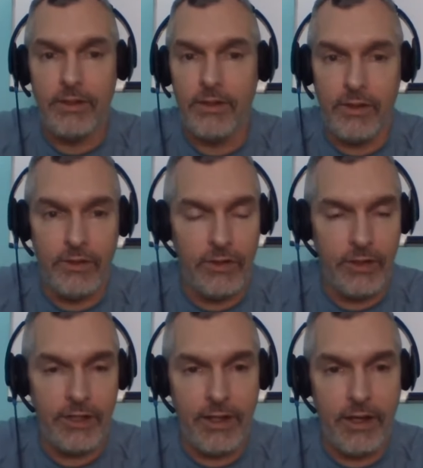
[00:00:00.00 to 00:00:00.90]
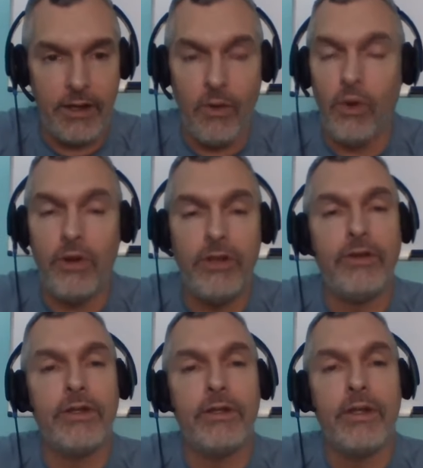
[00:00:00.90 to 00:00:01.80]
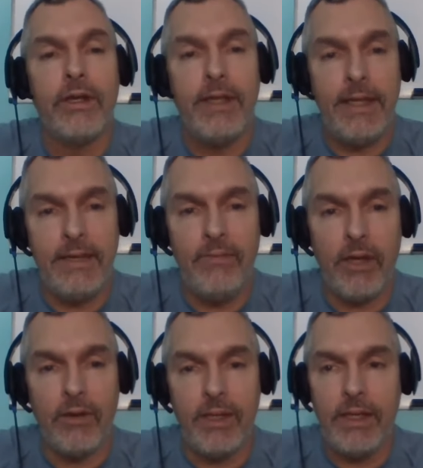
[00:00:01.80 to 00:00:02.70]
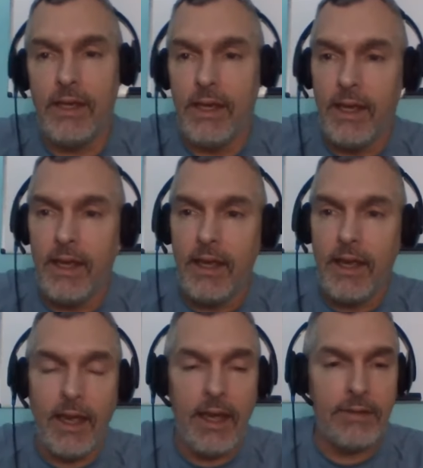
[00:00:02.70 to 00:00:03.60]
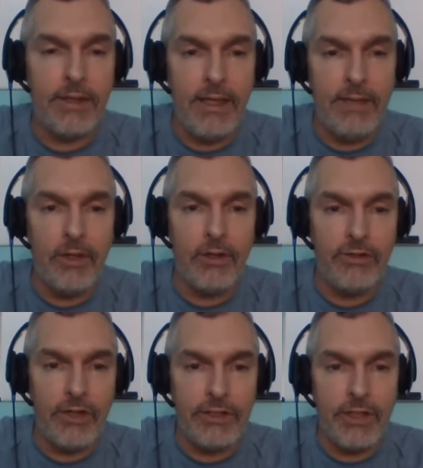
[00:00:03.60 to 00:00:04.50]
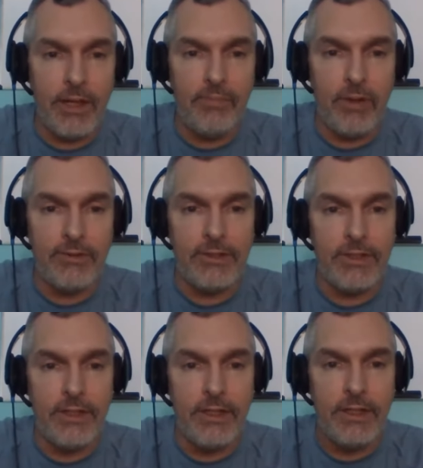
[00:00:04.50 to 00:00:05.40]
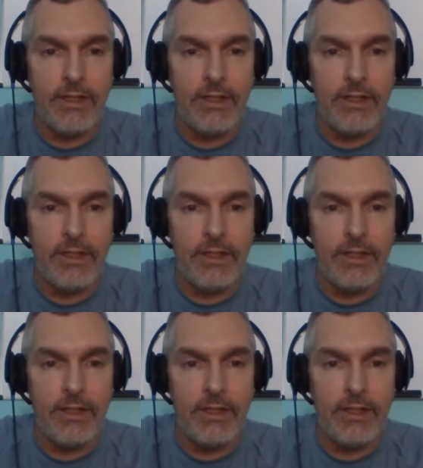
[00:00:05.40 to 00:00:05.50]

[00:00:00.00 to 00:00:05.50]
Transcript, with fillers: You can learn it there, or you can email me at the email address that I posted